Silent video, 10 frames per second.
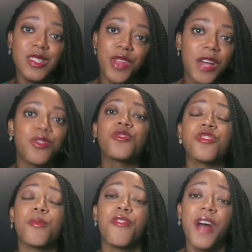so those
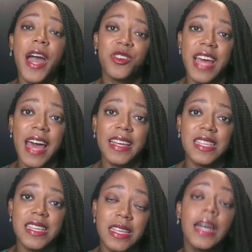are the provider
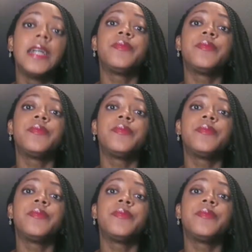taxes.